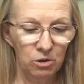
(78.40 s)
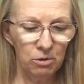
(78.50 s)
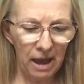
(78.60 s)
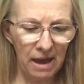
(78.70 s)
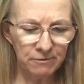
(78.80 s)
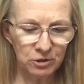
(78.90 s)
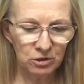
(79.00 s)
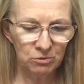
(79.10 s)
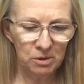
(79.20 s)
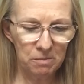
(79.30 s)
You have
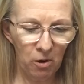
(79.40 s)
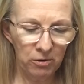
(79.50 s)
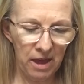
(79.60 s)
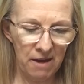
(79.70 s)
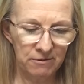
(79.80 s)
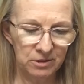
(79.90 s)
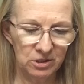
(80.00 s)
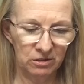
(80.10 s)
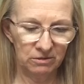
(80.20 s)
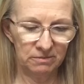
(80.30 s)
to, we both have
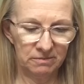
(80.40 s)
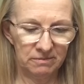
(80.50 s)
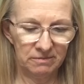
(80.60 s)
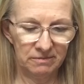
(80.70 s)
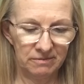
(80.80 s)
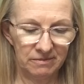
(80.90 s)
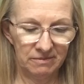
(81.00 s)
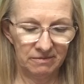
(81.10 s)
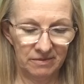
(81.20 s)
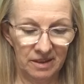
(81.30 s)
to.
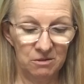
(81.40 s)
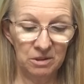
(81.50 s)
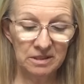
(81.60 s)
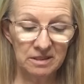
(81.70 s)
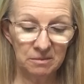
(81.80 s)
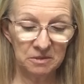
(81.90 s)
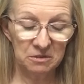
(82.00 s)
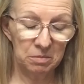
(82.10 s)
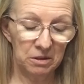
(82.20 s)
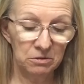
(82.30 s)
You want some
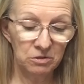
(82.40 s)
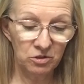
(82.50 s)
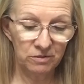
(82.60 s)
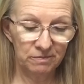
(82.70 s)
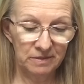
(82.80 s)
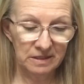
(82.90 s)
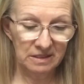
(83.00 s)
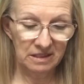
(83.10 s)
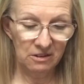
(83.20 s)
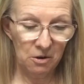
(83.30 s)
sploosh?
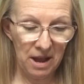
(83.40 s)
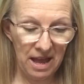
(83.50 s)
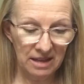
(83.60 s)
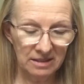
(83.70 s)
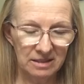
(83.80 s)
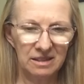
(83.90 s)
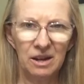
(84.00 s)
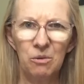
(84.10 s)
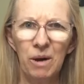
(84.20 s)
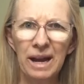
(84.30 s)
Zero asked.
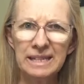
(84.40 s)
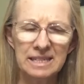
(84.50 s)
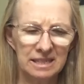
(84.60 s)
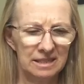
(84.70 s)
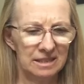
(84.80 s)
What?